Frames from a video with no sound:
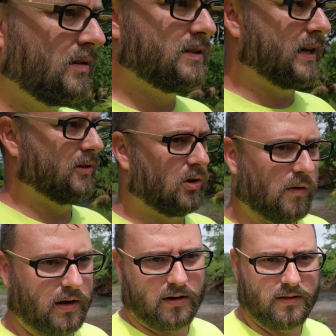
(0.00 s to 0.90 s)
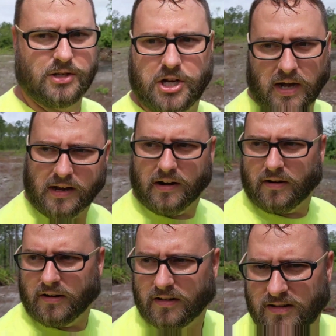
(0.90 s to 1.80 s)
Take a look over here at the shaded
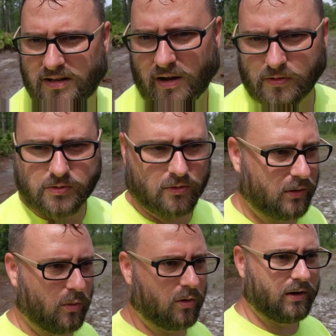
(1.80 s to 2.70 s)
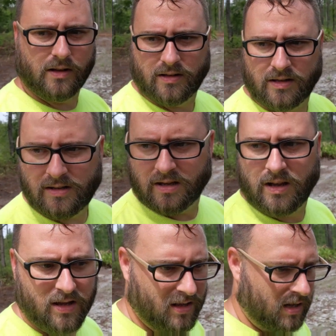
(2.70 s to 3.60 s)
area. I was really worried
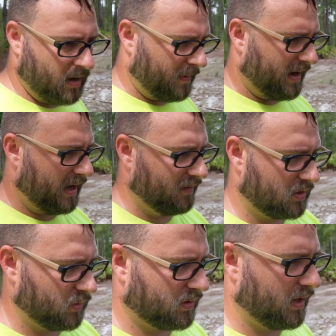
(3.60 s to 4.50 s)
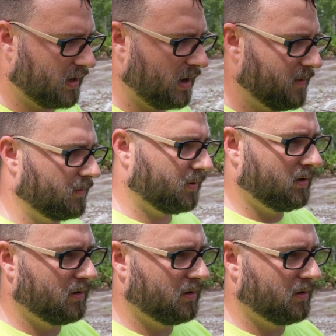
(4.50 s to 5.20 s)
about how this was going to come up.